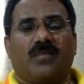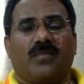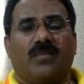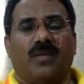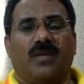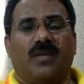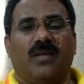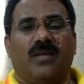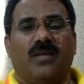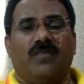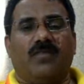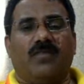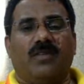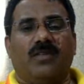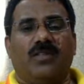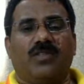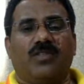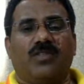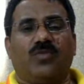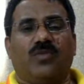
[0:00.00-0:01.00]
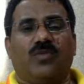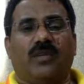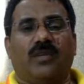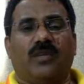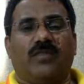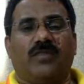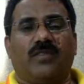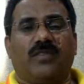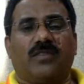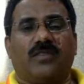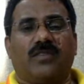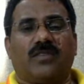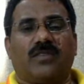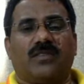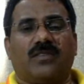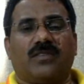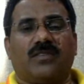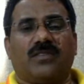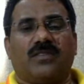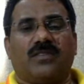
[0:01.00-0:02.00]
praying for each one of
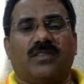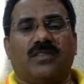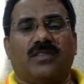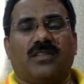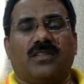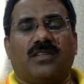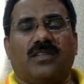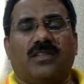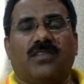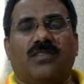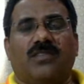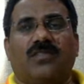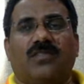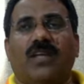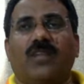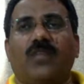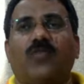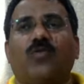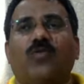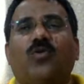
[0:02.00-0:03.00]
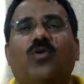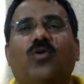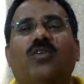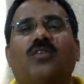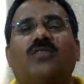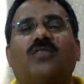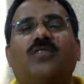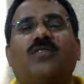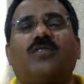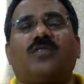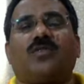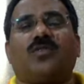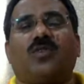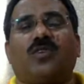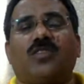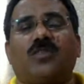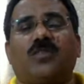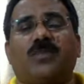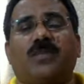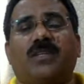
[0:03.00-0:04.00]
us. Thank you, Lord, for the
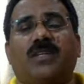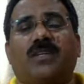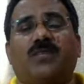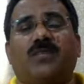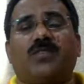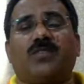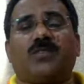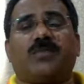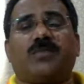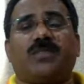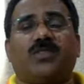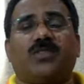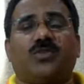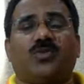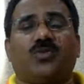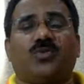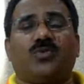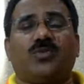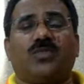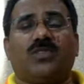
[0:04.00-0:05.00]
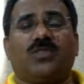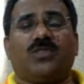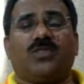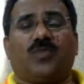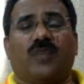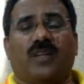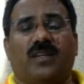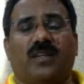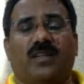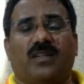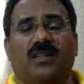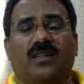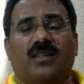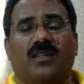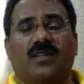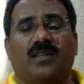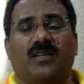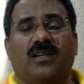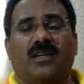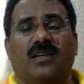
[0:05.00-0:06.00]
gospel that was preached to each one.
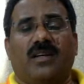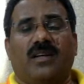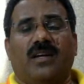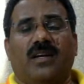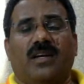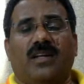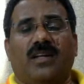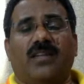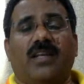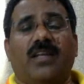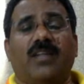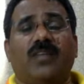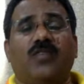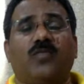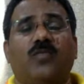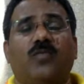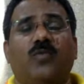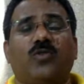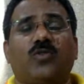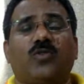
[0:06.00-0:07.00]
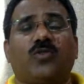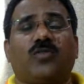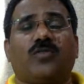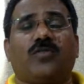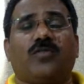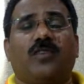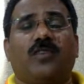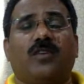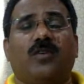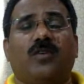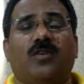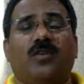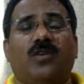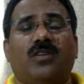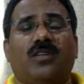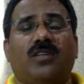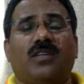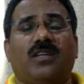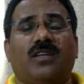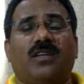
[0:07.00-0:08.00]
And thank you most of all, O
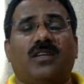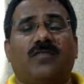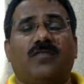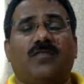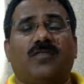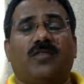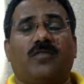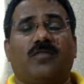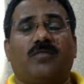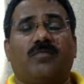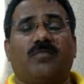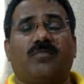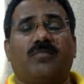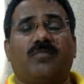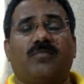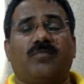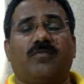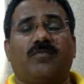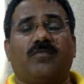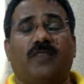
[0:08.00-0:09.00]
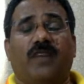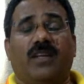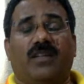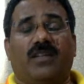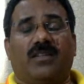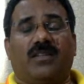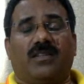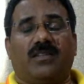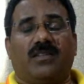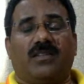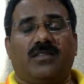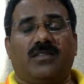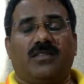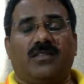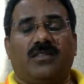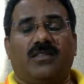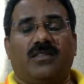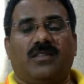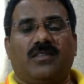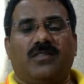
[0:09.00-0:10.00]
Lord, the gift of faith
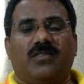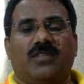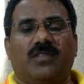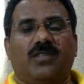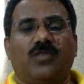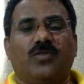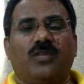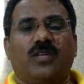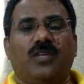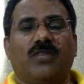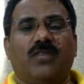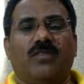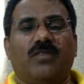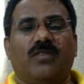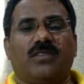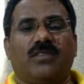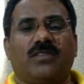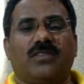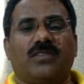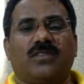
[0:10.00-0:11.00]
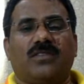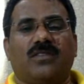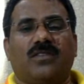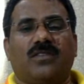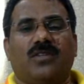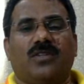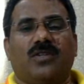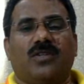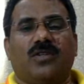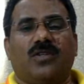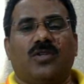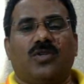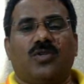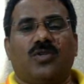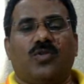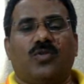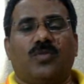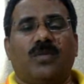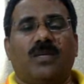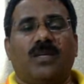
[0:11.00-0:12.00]
that you gave us
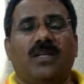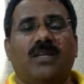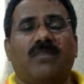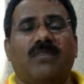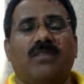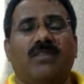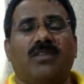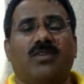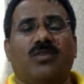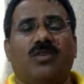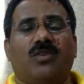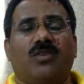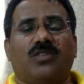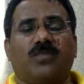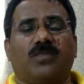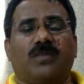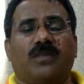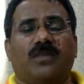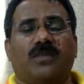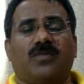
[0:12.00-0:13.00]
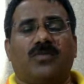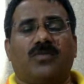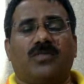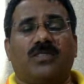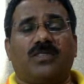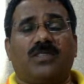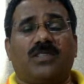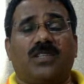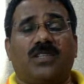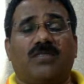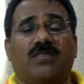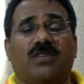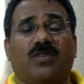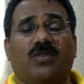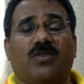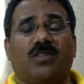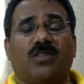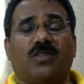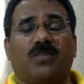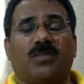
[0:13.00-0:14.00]
to believe in the gospel, to receive the
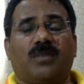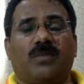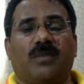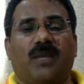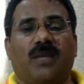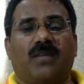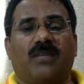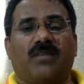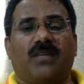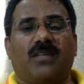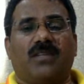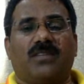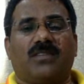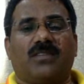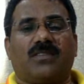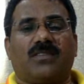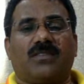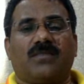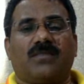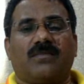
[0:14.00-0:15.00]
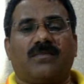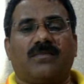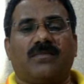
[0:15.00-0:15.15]
gospel by grace,